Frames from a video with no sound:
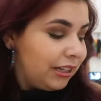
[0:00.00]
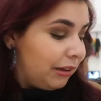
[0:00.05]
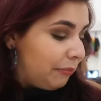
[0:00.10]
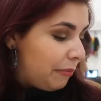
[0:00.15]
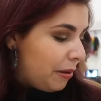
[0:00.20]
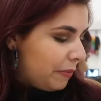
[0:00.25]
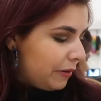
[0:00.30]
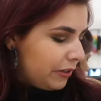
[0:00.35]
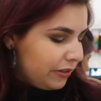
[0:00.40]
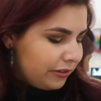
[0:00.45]

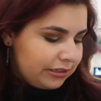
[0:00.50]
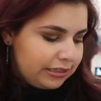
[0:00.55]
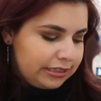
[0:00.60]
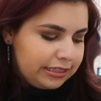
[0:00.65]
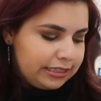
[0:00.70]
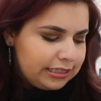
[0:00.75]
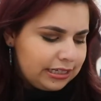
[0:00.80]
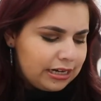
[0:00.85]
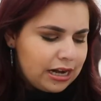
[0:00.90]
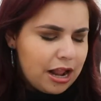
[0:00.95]
maybe you'll see
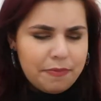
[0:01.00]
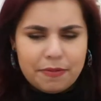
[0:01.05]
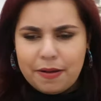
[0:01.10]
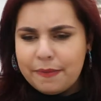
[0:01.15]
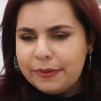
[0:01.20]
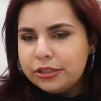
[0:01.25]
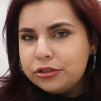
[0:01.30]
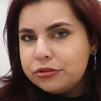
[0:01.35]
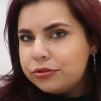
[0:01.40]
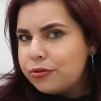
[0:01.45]
these in an
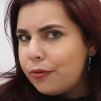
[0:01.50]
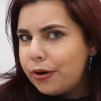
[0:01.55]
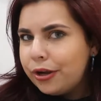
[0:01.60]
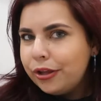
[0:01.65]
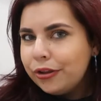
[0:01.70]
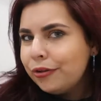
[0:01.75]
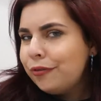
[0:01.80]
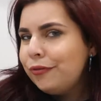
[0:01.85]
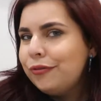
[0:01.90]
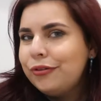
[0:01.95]
upcoming
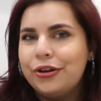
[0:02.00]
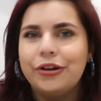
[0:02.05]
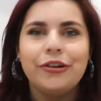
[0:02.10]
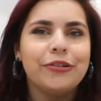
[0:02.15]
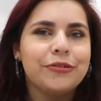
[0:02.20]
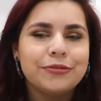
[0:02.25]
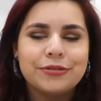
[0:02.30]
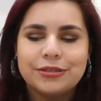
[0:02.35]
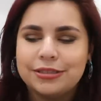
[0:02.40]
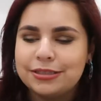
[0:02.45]
tutorial, who
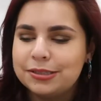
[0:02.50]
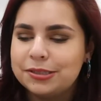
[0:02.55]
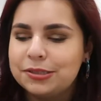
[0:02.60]
knows.